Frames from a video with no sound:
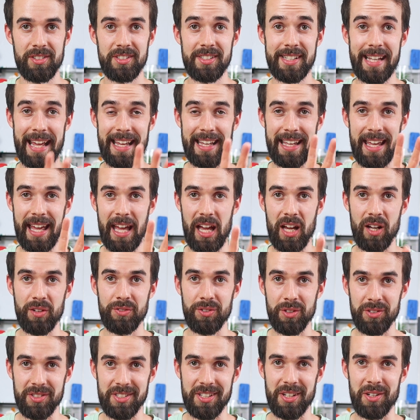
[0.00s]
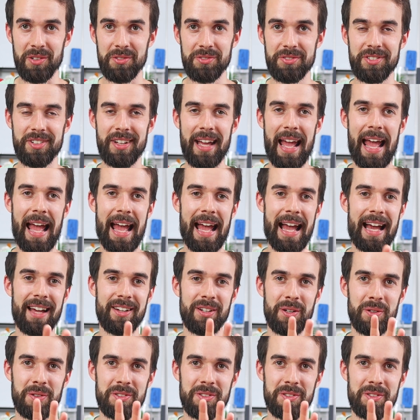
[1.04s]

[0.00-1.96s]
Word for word: Take care of yourself and